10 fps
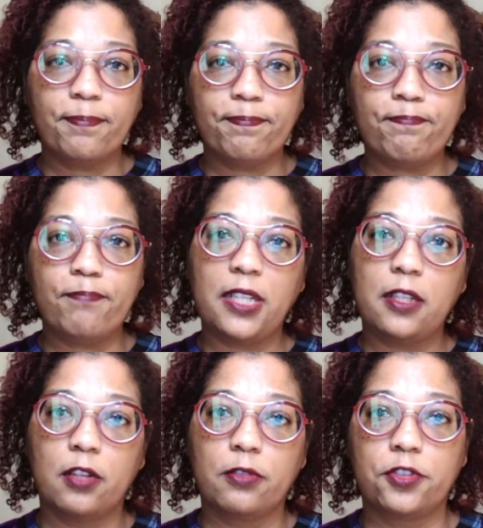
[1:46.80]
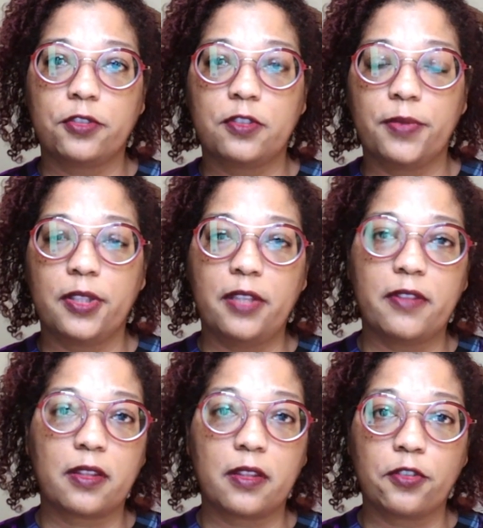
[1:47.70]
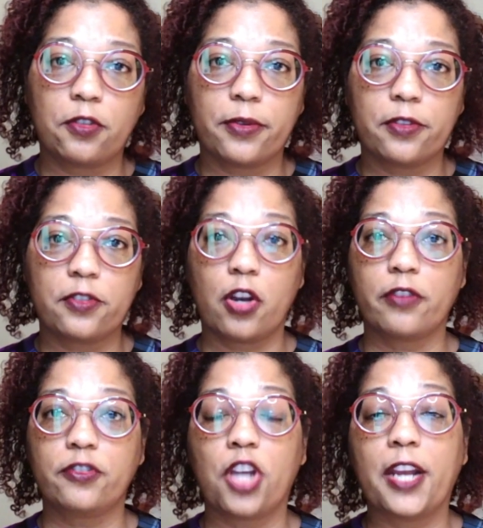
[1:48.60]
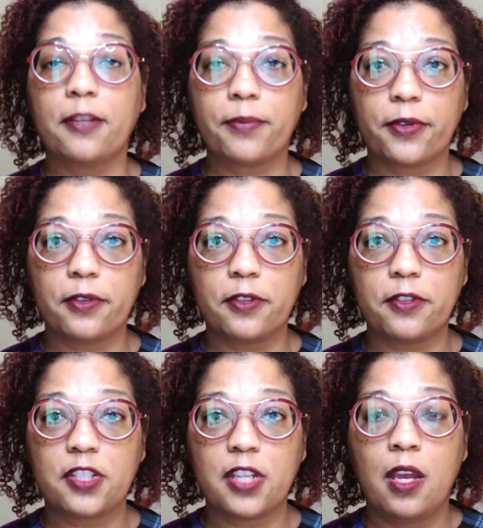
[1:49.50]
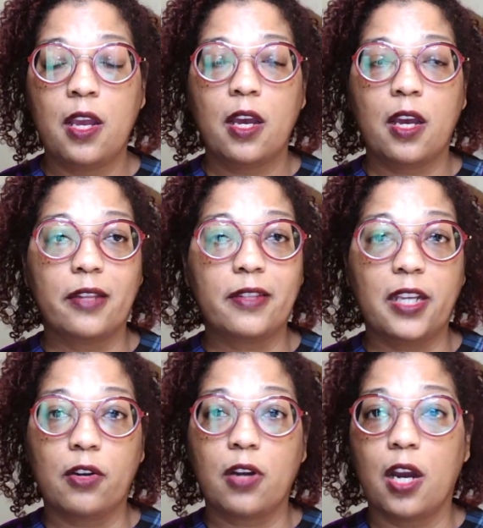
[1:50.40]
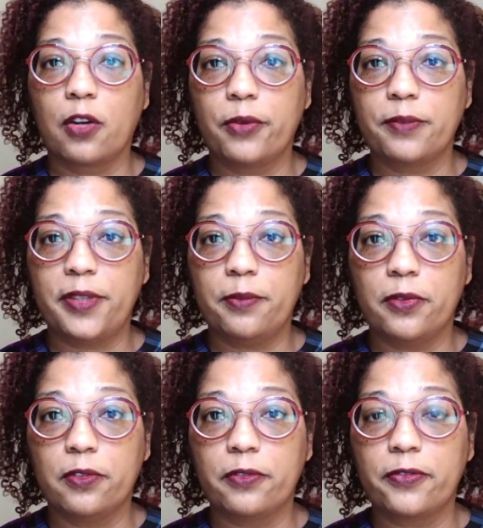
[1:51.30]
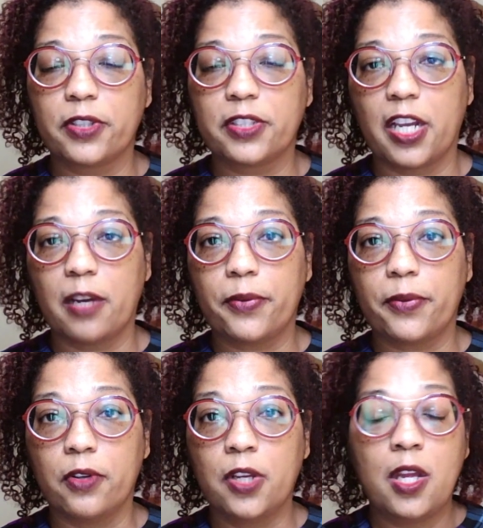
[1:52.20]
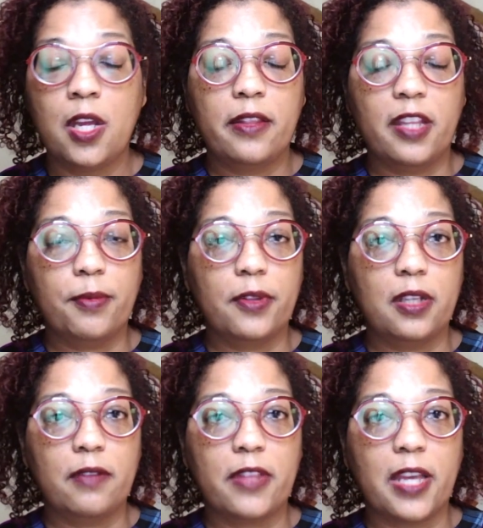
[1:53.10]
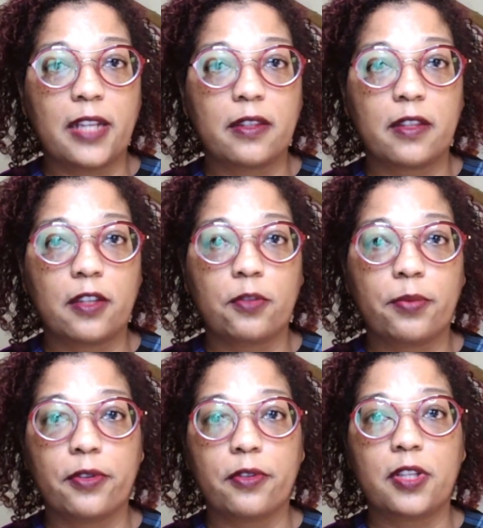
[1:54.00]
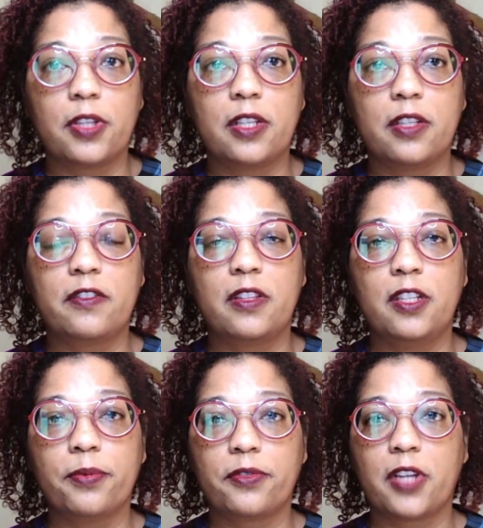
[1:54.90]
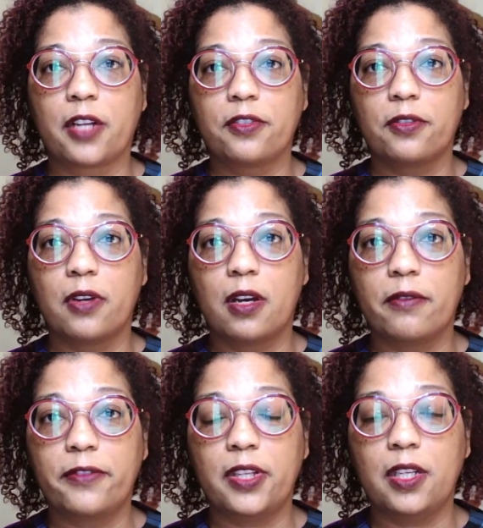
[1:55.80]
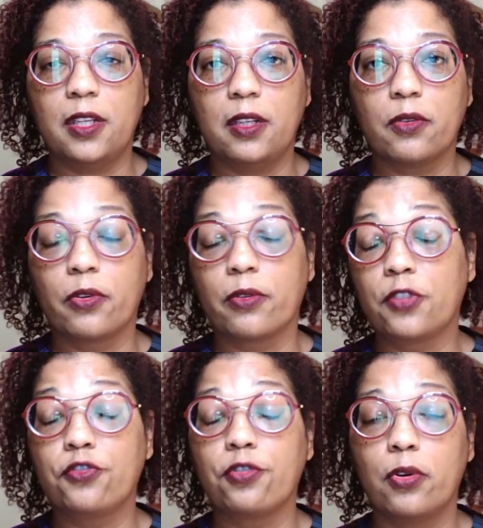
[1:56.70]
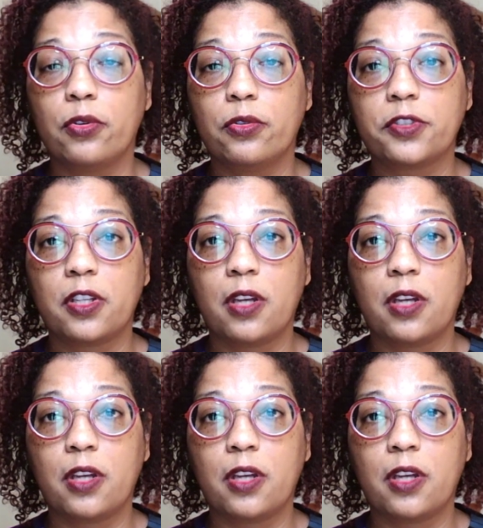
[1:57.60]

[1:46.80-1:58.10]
Many cultures believe that Thunderbirds are giant birds. The Algonquin people, for example, they believe that the Thunderbird is the protector of or controls